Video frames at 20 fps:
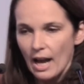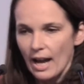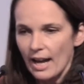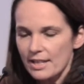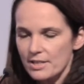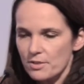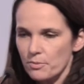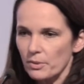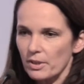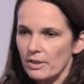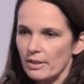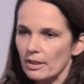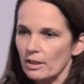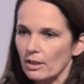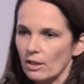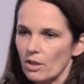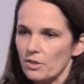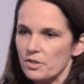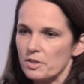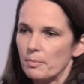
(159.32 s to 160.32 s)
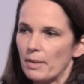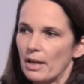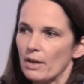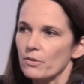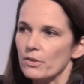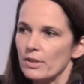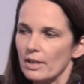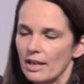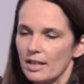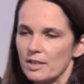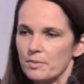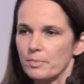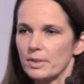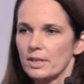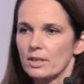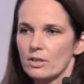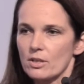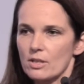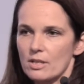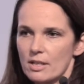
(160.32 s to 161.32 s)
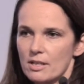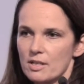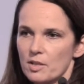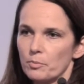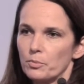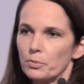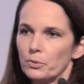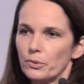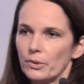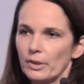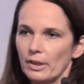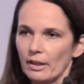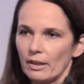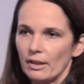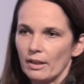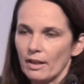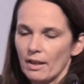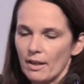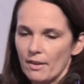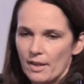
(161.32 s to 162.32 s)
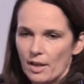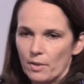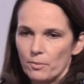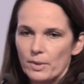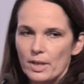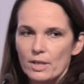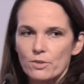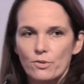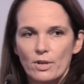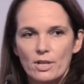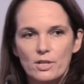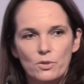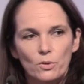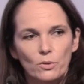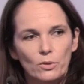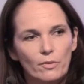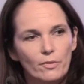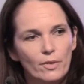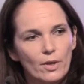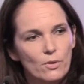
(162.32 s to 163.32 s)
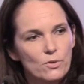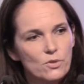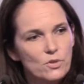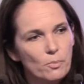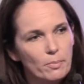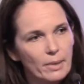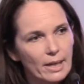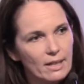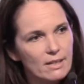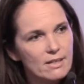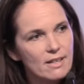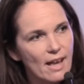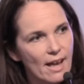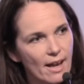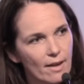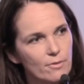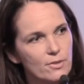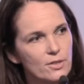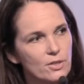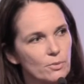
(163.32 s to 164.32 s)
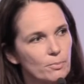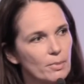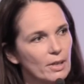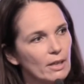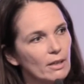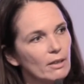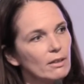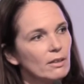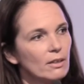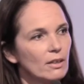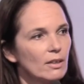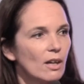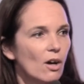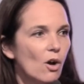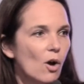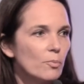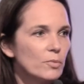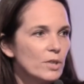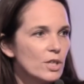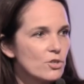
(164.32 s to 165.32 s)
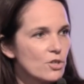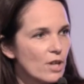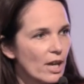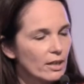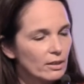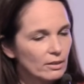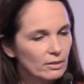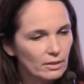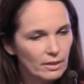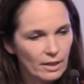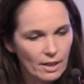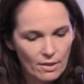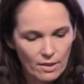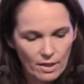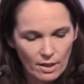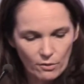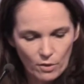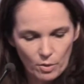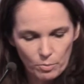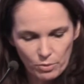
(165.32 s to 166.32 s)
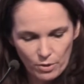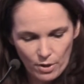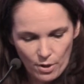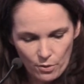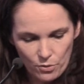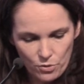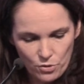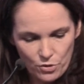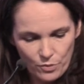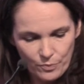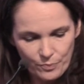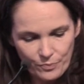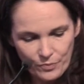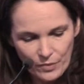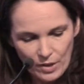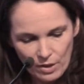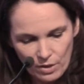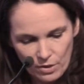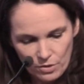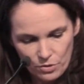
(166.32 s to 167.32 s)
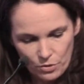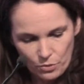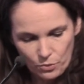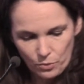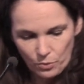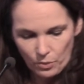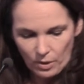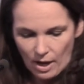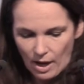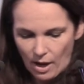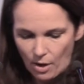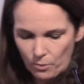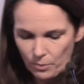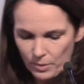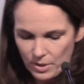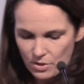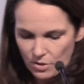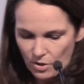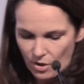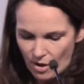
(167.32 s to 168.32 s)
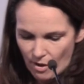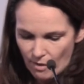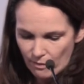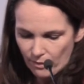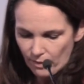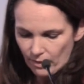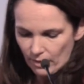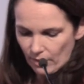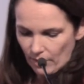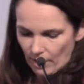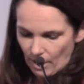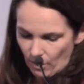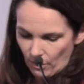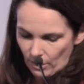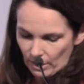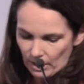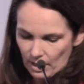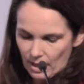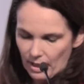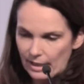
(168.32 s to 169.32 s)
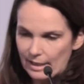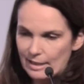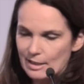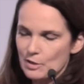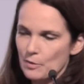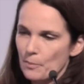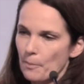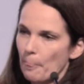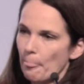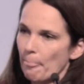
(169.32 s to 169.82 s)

And we think a lot about that because it's important that we address all of those. So banks have to be omni-channel in their approach to how we serve our clients.